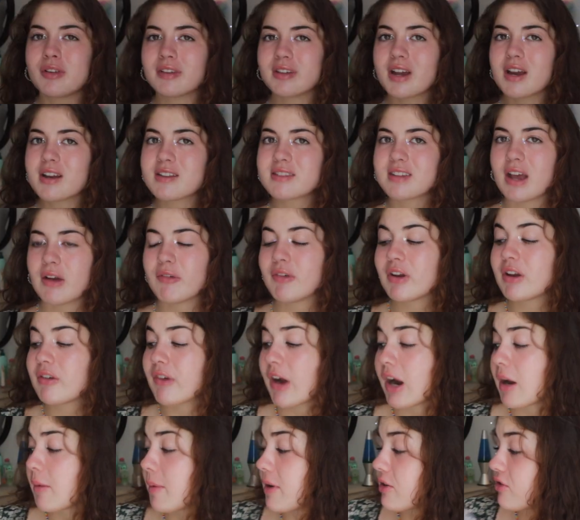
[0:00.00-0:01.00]
honestly I definitely
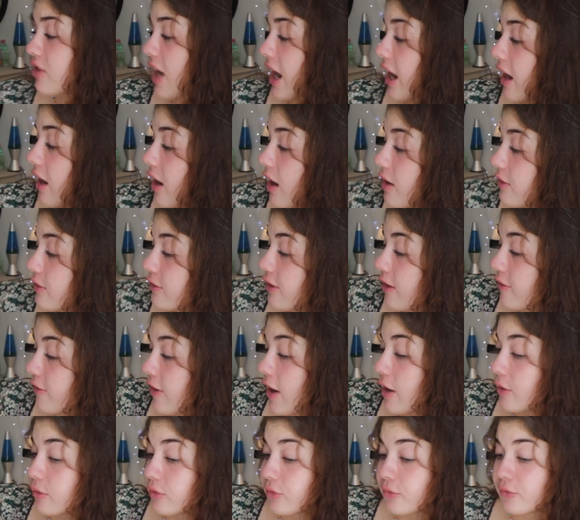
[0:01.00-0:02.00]
recommend checking her stuff
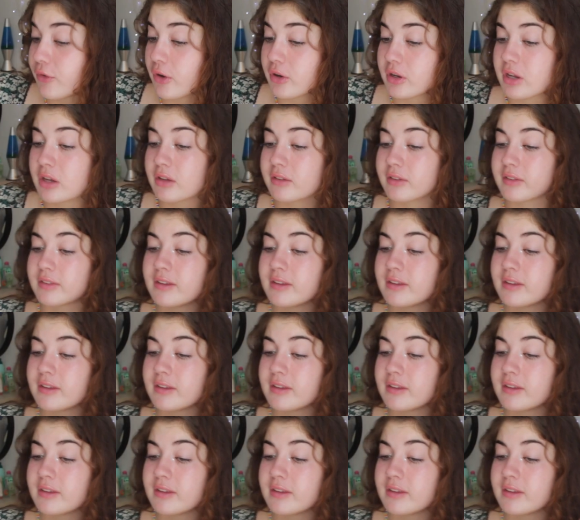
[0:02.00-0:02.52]
out it's fucking